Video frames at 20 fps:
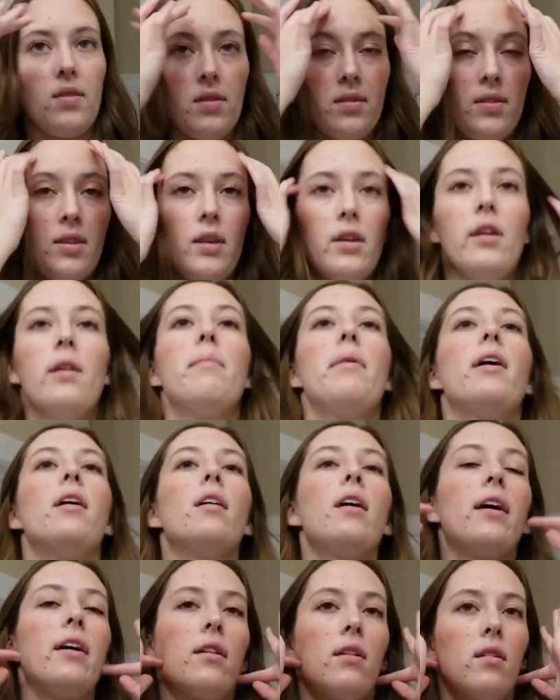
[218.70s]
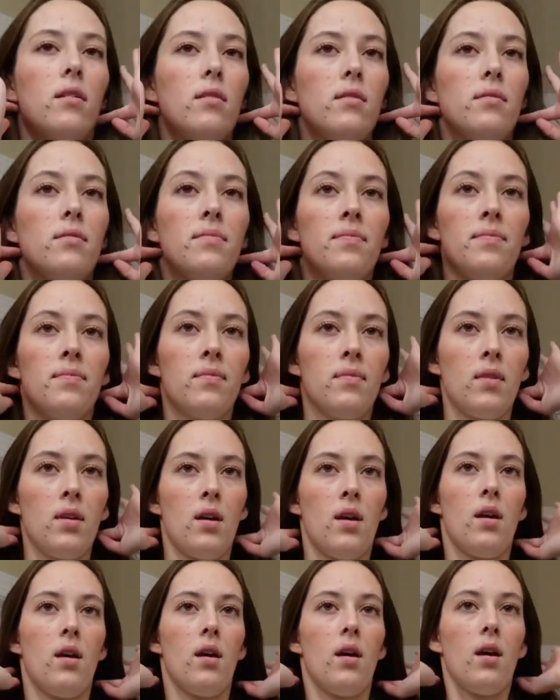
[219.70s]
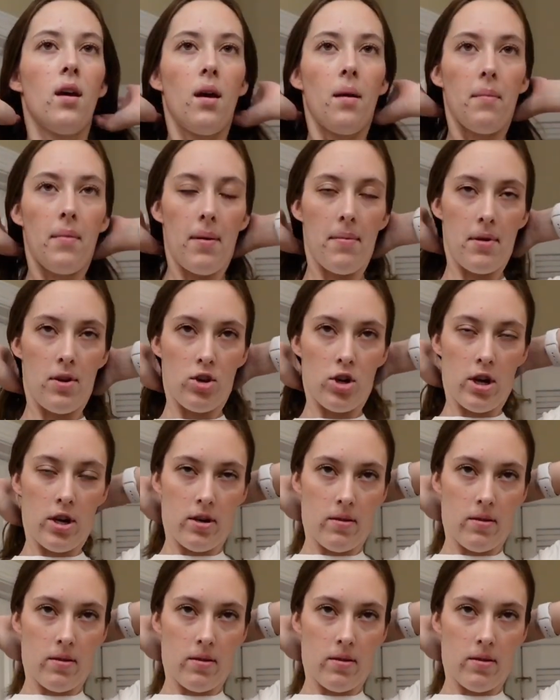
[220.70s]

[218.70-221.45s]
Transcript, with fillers: I was thinking about like maybe trying